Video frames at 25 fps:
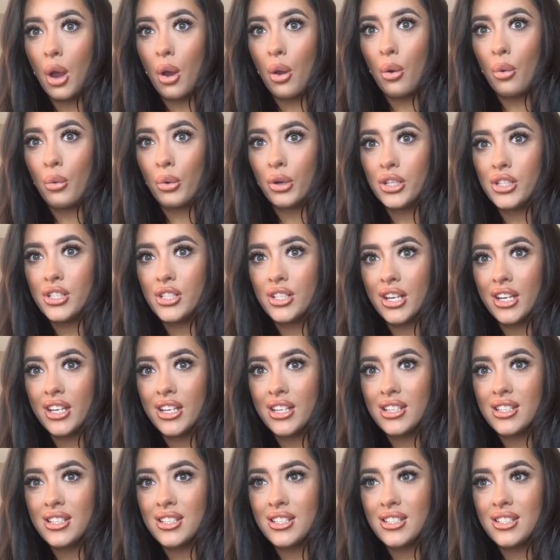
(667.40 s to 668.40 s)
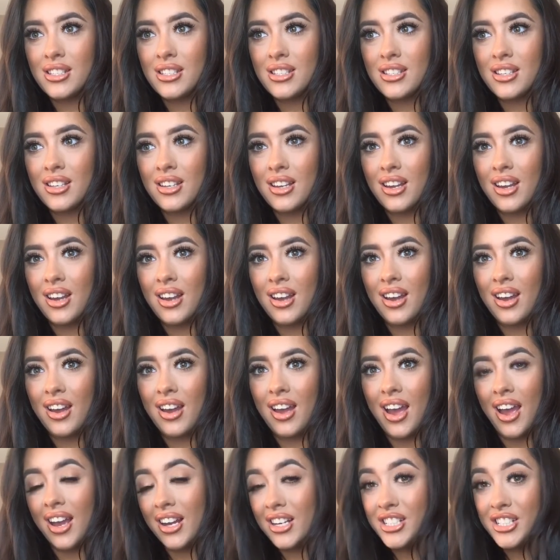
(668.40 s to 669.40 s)
which is
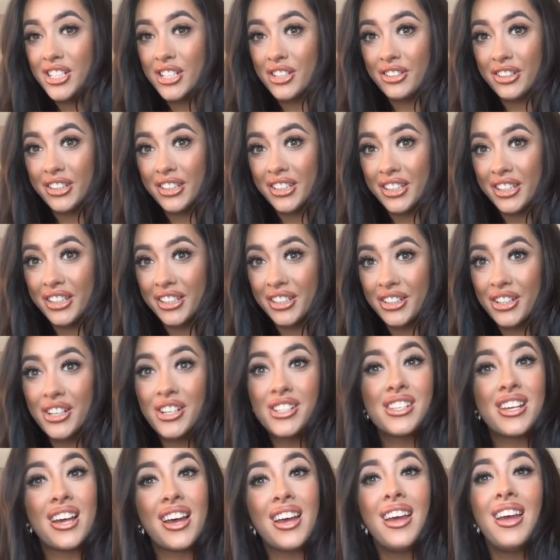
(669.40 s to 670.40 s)
actually really good, because